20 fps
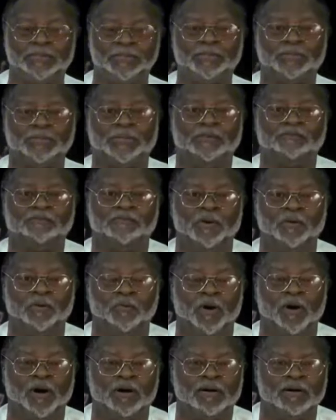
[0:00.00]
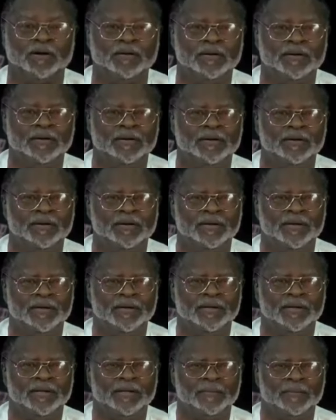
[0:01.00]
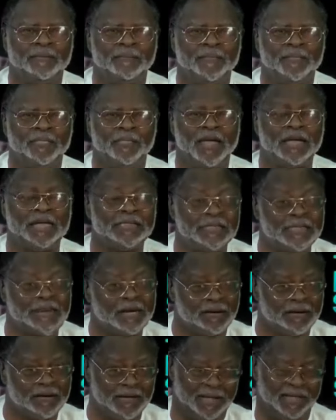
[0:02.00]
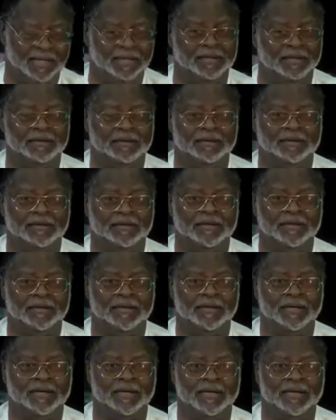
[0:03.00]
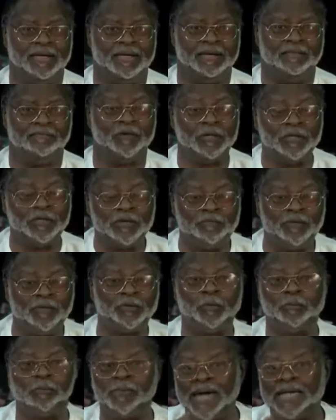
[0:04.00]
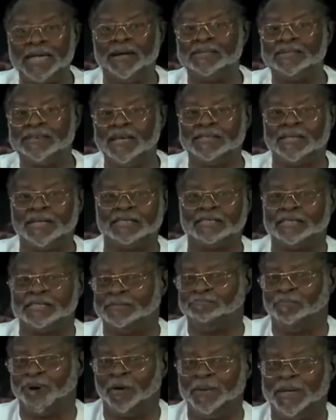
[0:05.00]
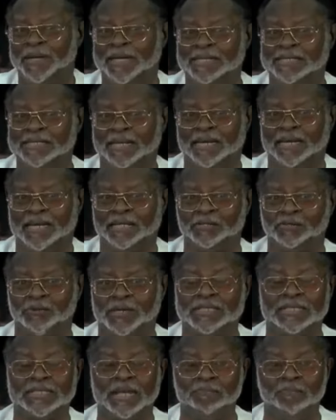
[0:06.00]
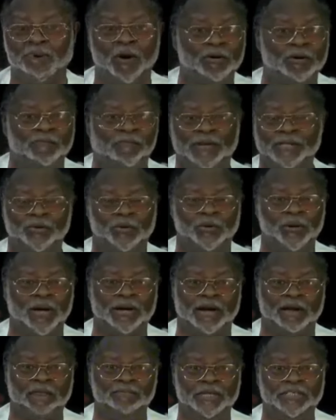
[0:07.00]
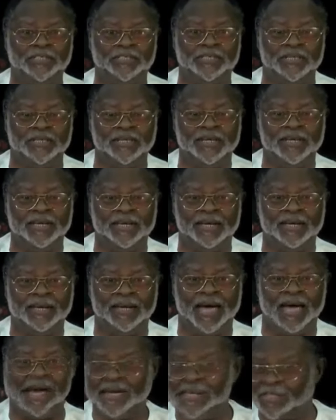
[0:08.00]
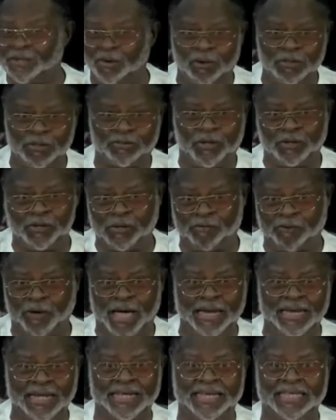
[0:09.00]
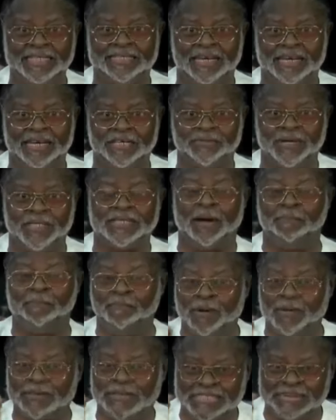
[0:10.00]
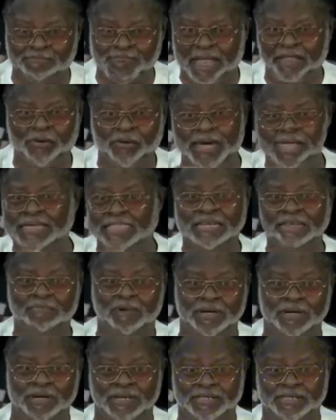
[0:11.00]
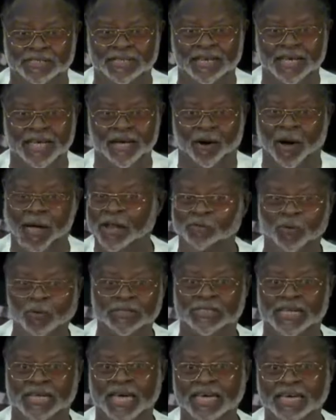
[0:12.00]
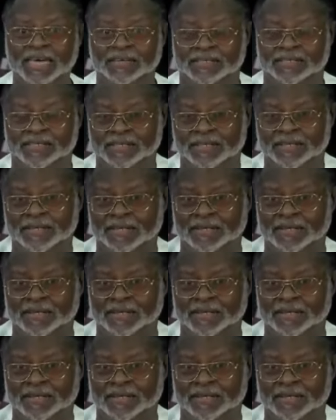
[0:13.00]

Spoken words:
constitutional framework. And secondly, for those of us who pride ourselves as public intellectuals, in the mode of Antonio Gramsci and his construct of organic intellectuals that must dismantle hegemonies, or it was Said,